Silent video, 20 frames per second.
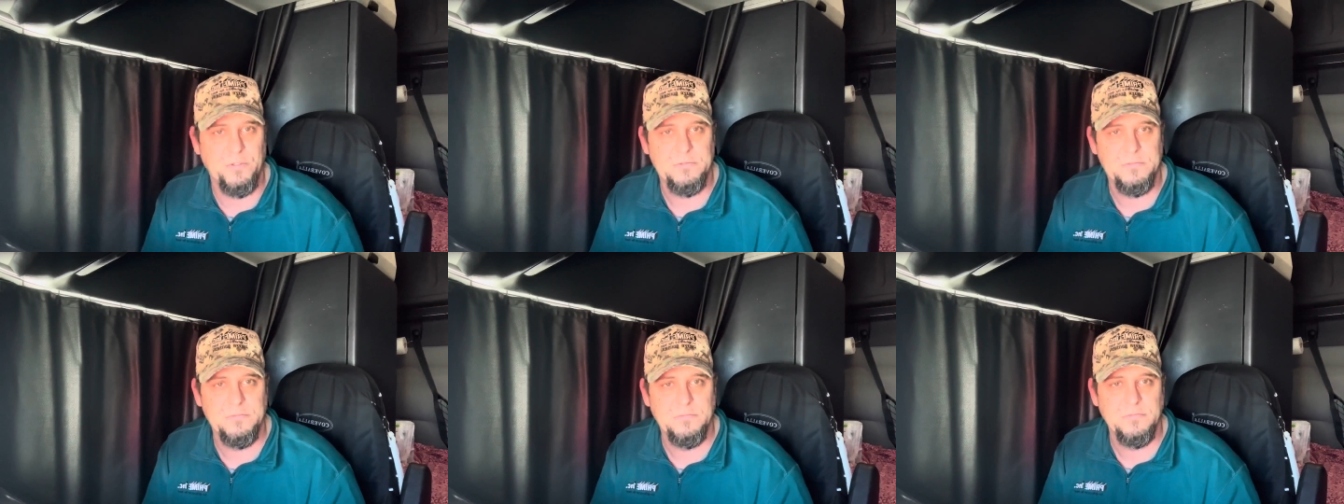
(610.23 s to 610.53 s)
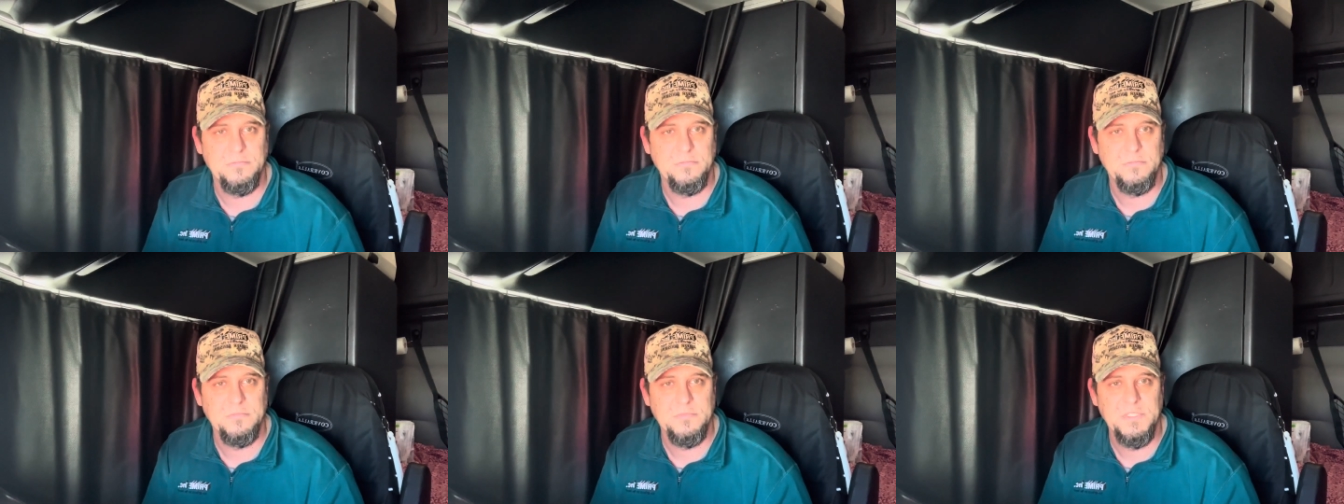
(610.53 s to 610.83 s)

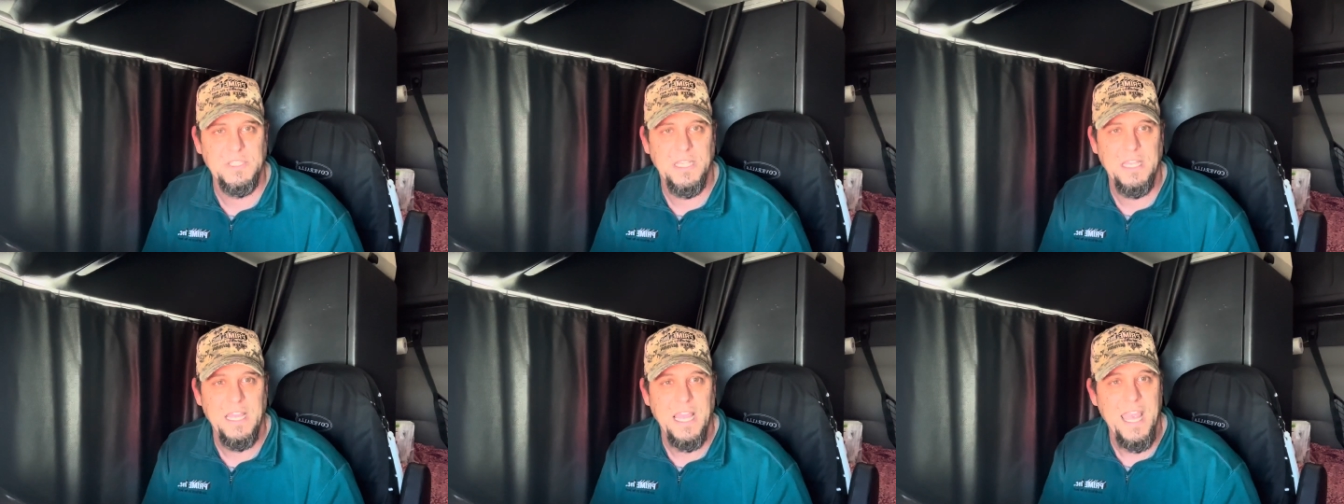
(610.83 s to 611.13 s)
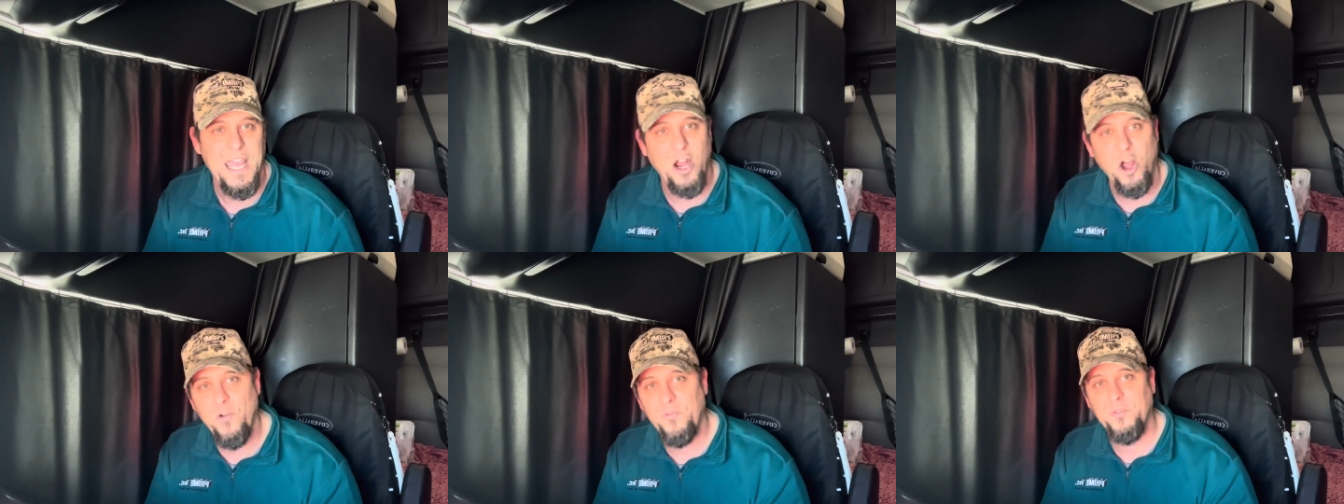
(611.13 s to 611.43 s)

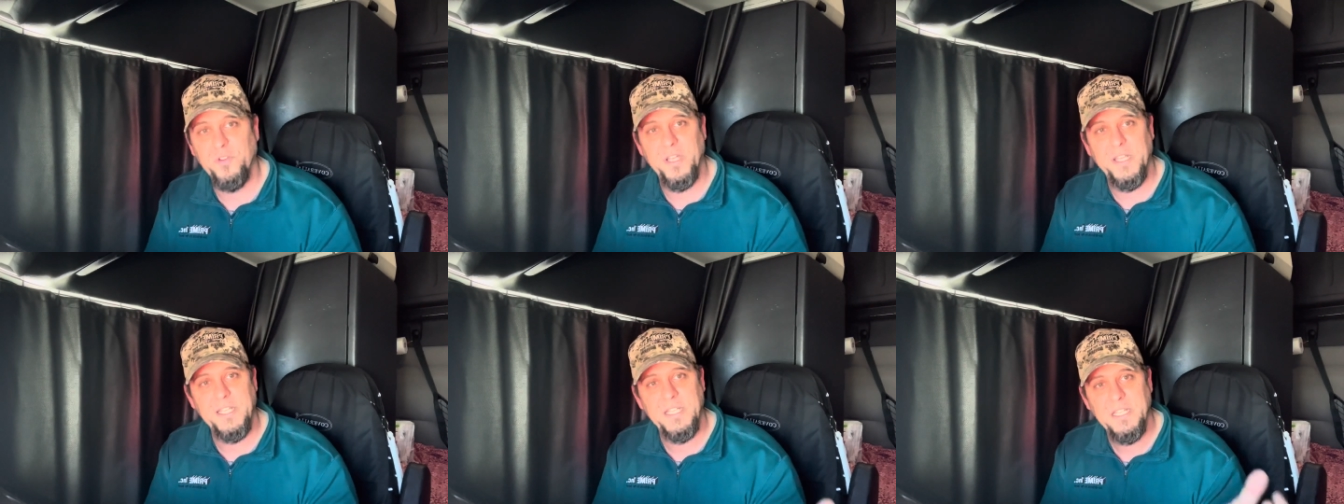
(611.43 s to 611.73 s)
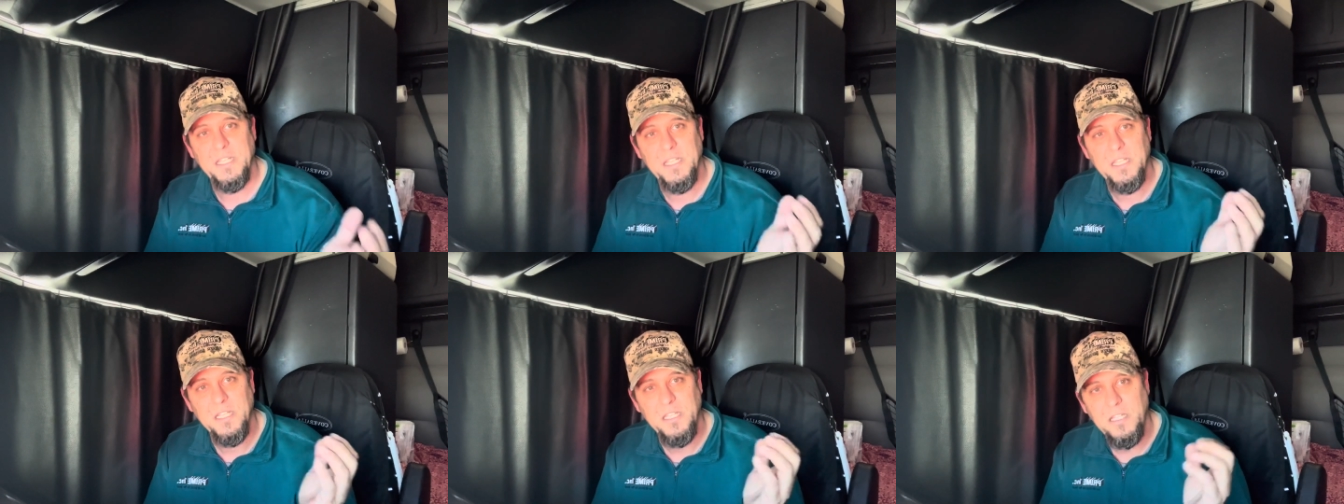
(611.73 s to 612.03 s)
And hopefully,
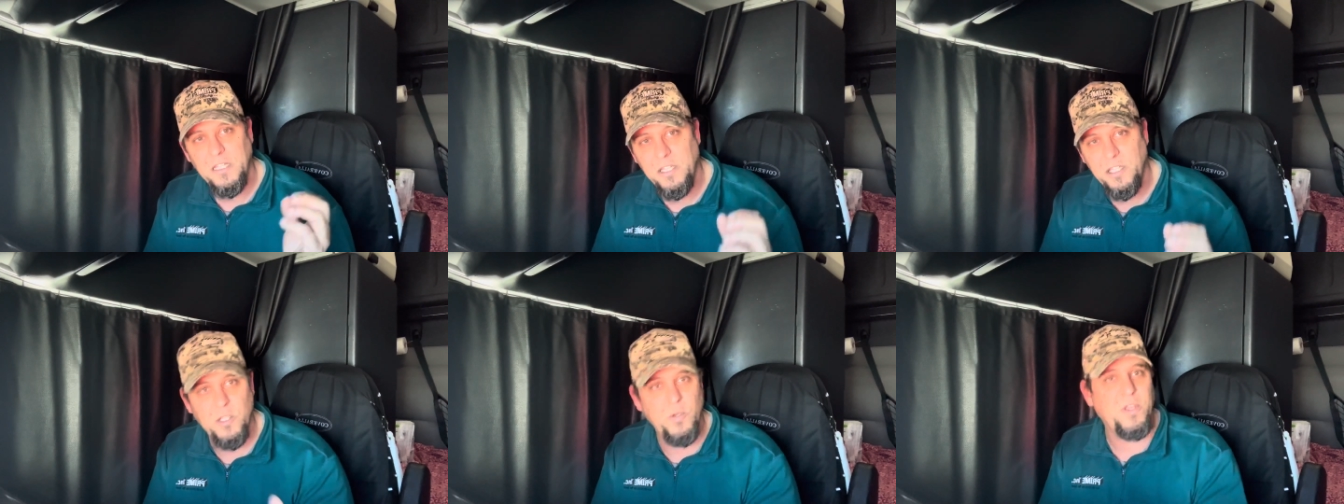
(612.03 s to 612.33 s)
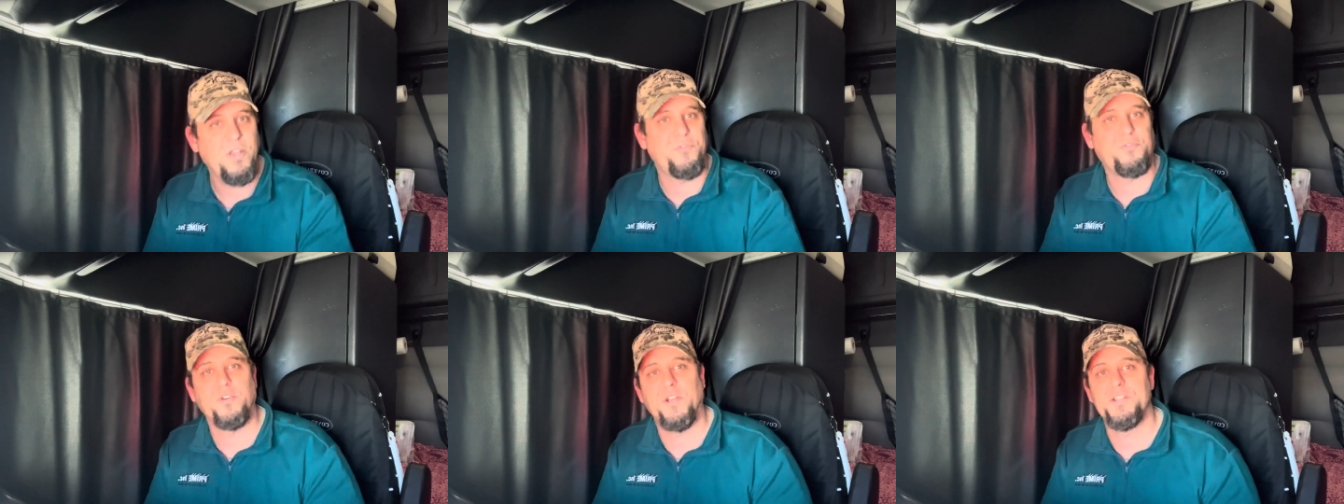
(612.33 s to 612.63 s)
you
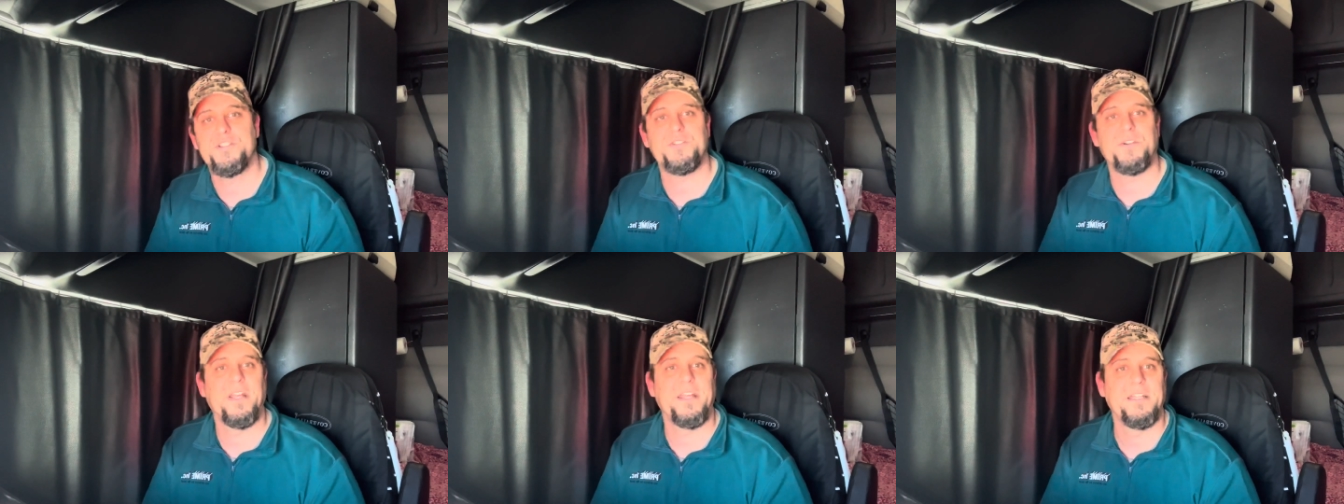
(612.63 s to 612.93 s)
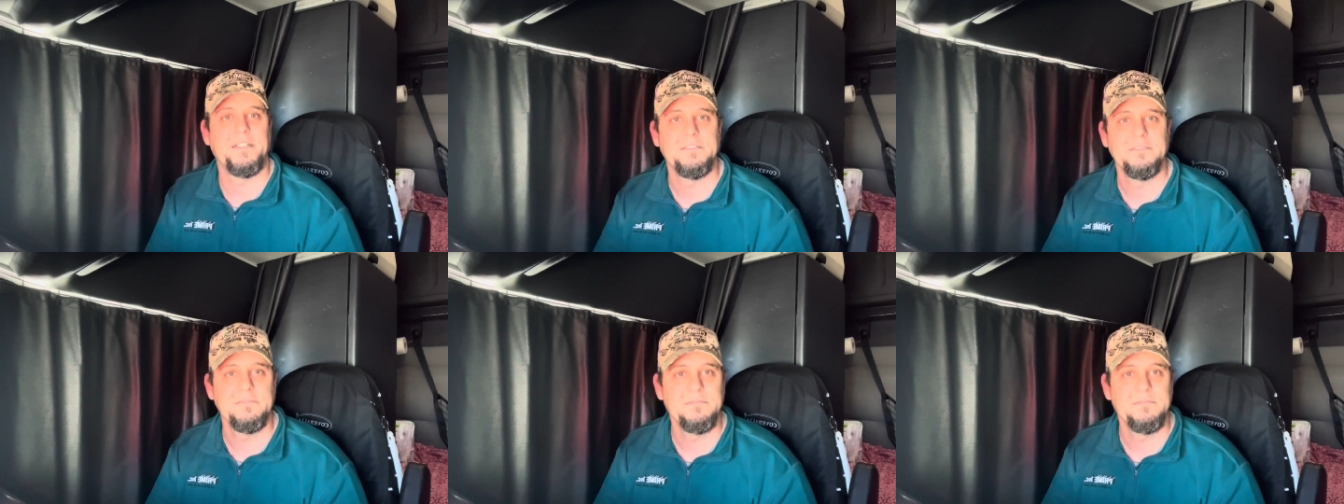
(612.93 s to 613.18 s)
get frustrated.